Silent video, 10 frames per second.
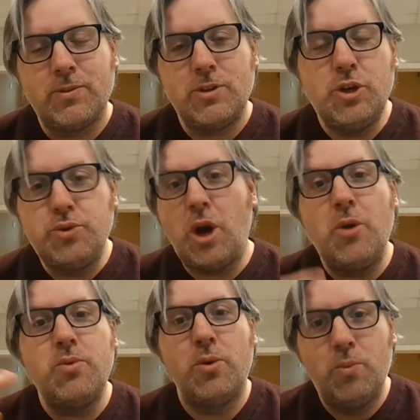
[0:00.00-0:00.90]
You
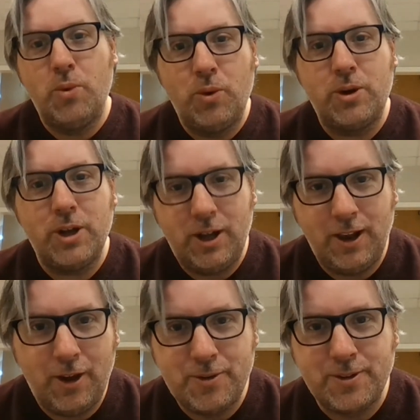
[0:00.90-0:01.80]
don't walk
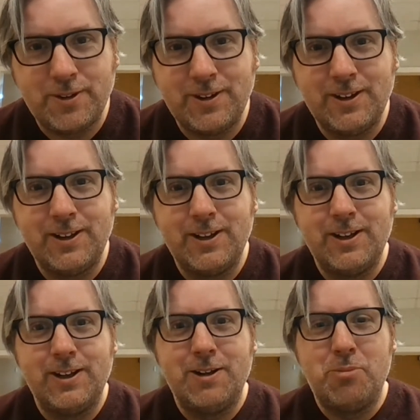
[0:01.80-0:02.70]
alone,
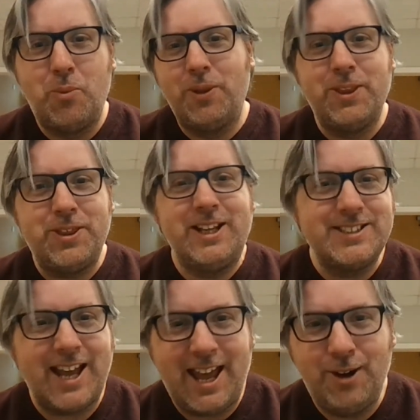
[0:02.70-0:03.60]
but one of the things
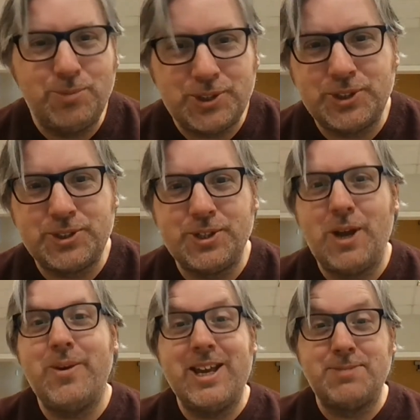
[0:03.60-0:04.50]
that helps us to
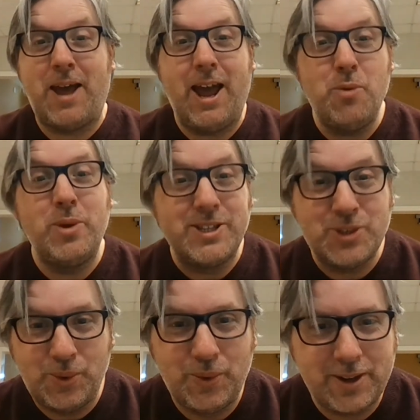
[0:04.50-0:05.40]
know it is how we
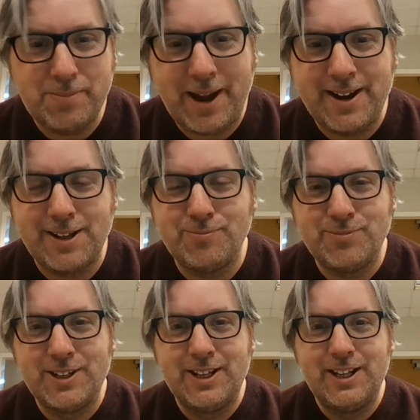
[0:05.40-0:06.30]
talk about it.
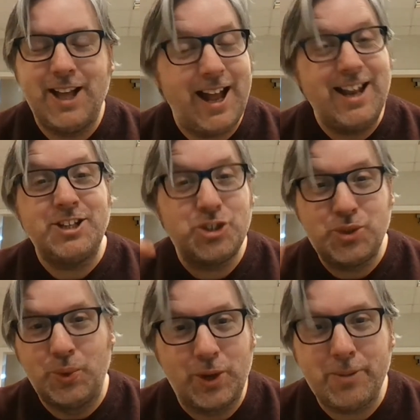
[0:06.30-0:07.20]
And let's
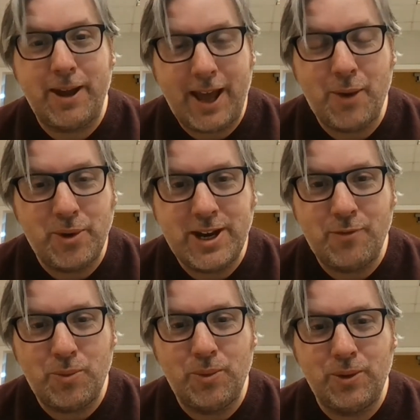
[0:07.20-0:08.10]
talk about how we
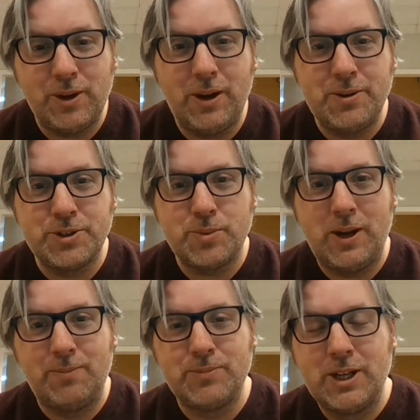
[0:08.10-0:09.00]
never walk alone as
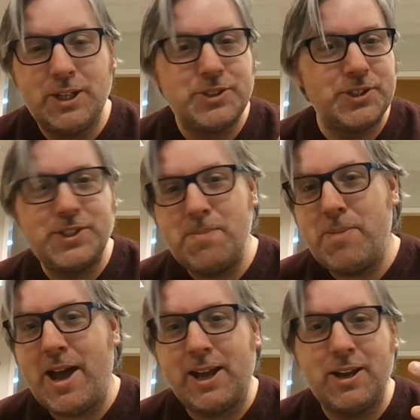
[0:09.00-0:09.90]
well. So sit
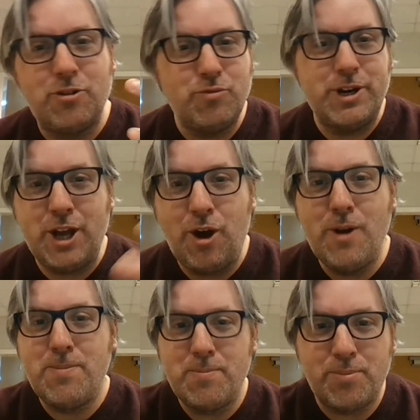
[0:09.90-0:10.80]
back and I really
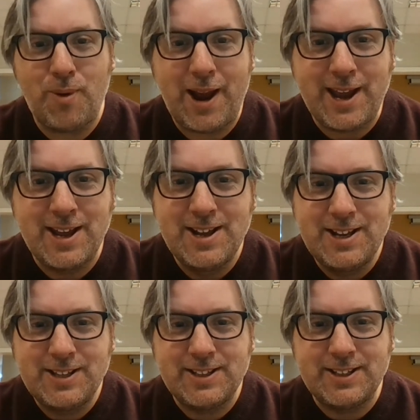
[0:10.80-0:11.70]
hope and pray
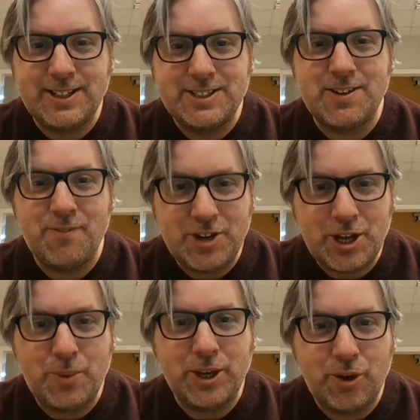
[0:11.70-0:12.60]
that this
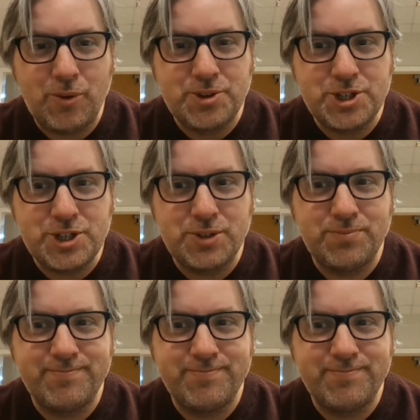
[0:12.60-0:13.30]
video encourages you.